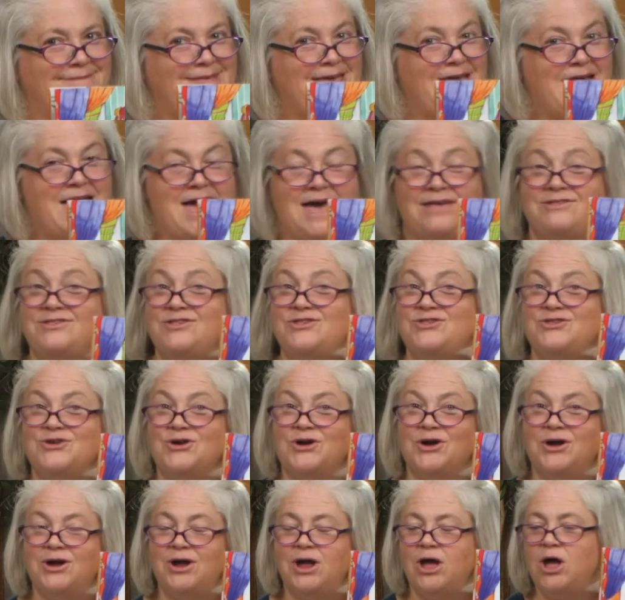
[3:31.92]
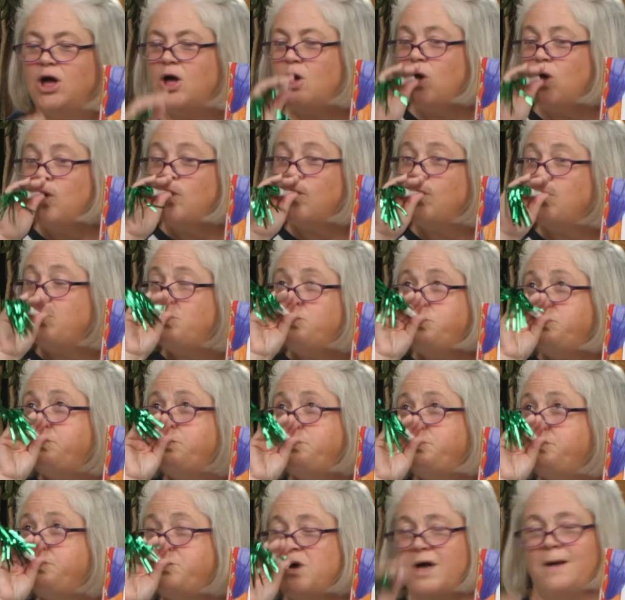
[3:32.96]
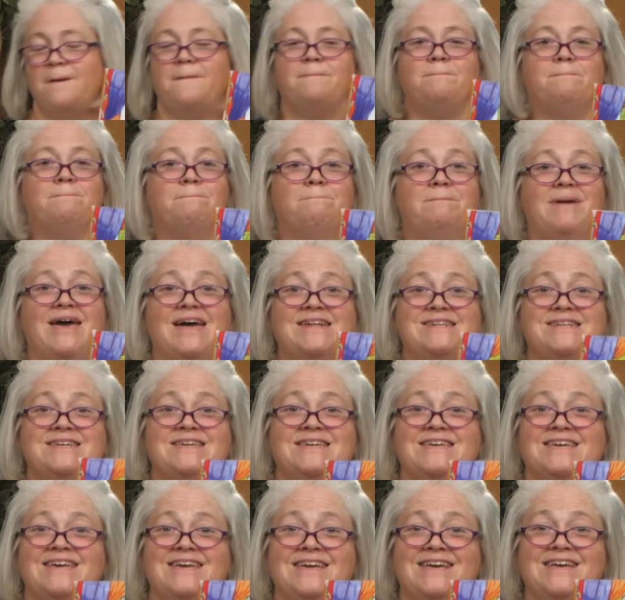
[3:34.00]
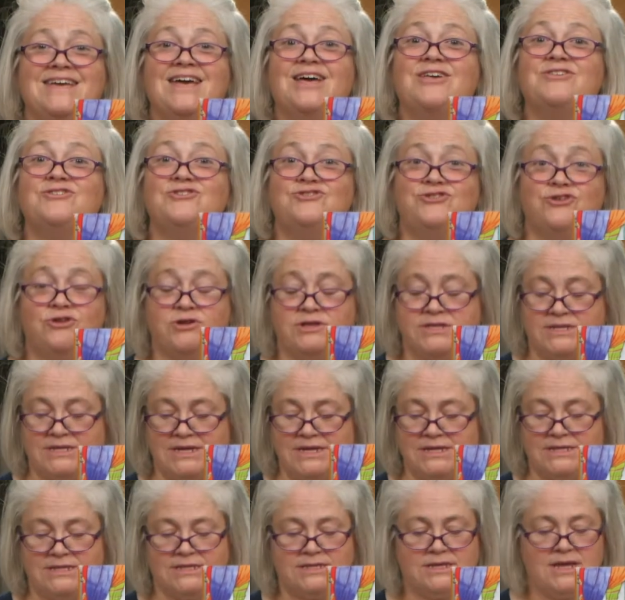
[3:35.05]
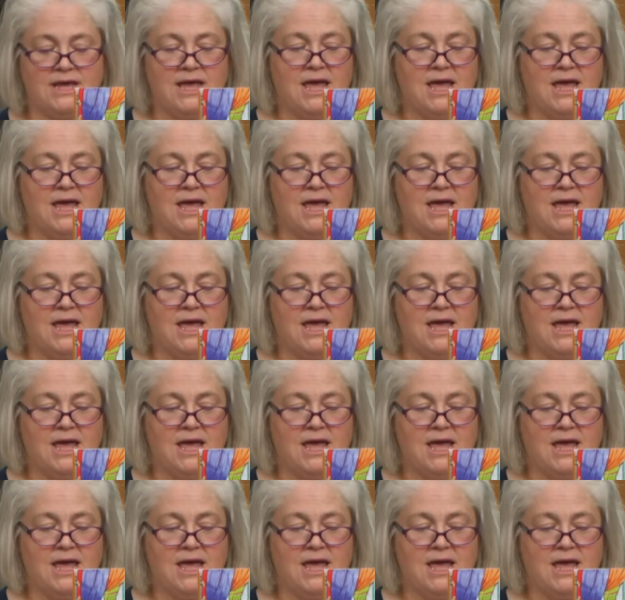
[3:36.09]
Esther met King Xerxes,